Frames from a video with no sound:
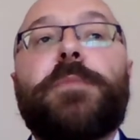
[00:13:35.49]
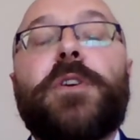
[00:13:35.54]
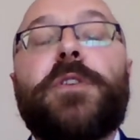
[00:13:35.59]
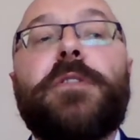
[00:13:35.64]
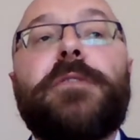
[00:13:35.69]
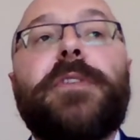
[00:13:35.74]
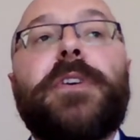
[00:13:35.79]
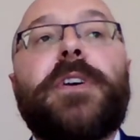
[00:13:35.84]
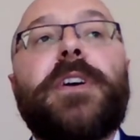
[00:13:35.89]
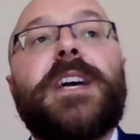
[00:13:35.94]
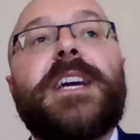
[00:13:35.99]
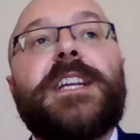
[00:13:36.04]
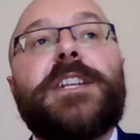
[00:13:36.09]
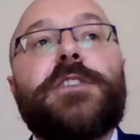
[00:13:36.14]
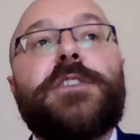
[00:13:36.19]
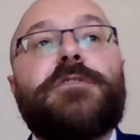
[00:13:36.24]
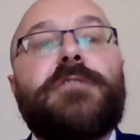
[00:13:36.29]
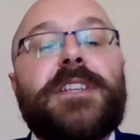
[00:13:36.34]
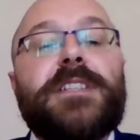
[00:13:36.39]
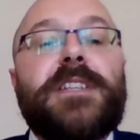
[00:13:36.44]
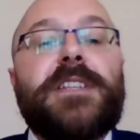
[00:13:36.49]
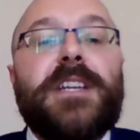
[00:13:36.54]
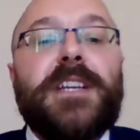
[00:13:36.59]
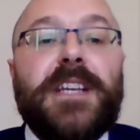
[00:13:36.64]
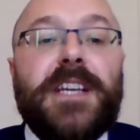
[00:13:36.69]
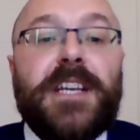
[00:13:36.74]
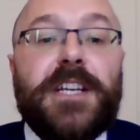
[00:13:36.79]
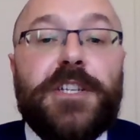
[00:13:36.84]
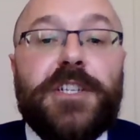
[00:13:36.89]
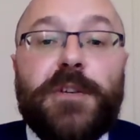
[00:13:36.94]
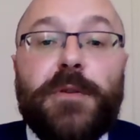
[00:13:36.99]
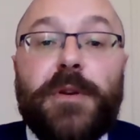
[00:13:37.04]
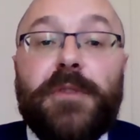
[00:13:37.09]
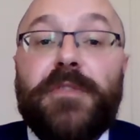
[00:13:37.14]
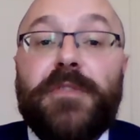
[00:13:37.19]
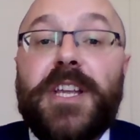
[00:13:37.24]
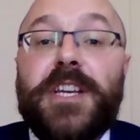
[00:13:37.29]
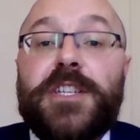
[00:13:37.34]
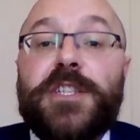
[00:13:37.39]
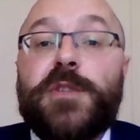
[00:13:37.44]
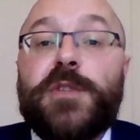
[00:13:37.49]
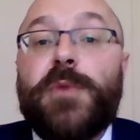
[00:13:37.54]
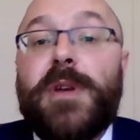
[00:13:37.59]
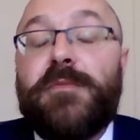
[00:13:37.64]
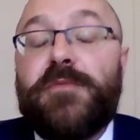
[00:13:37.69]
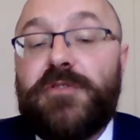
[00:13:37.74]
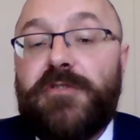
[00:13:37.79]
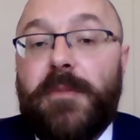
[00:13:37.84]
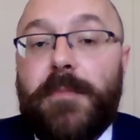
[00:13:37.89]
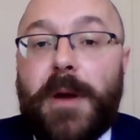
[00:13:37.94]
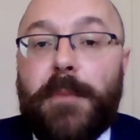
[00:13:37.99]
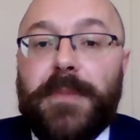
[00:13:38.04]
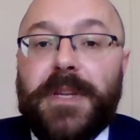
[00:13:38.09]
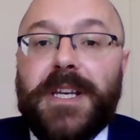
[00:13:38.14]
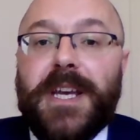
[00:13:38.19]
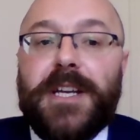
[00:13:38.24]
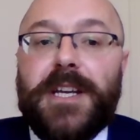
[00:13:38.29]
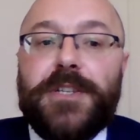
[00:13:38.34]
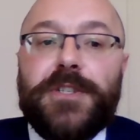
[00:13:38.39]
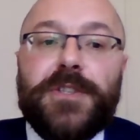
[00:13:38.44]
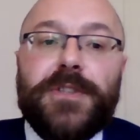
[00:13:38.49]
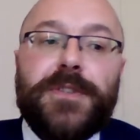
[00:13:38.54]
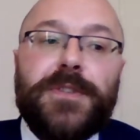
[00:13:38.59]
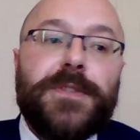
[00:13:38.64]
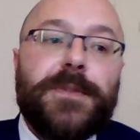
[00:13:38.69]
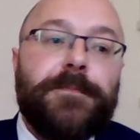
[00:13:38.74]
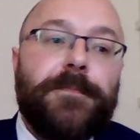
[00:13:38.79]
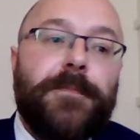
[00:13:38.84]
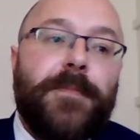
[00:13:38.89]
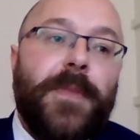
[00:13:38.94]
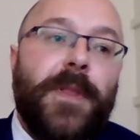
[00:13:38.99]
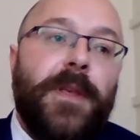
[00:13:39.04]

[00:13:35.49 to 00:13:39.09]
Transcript: another interesting issue in relation to interim applications.